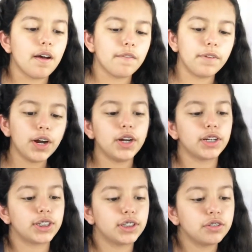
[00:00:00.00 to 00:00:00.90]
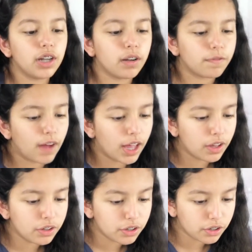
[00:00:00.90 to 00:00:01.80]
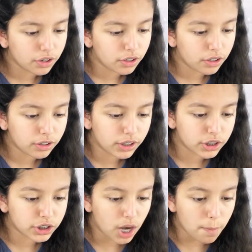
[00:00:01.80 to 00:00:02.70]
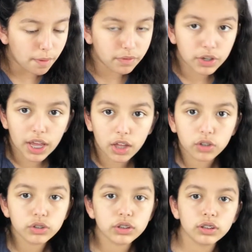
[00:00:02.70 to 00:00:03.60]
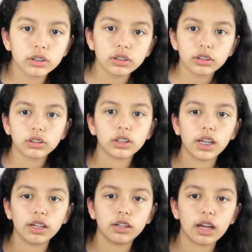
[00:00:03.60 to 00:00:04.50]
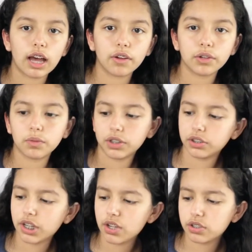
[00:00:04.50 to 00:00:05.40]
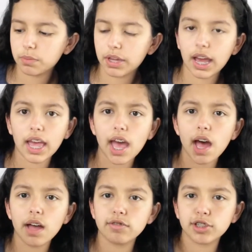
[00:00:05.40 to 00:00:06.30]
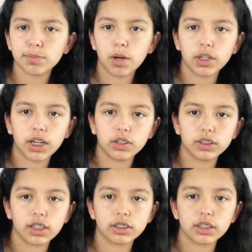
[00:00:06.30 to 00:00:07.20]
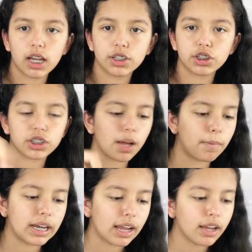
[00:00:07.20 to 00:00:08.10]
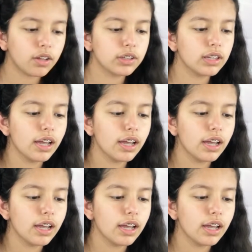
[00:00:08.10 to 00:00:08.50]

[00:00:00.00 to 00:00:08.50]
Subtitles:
First, you need to file the shape of your nails, like how you want your nails to be. I have small nails because I just cut my nails.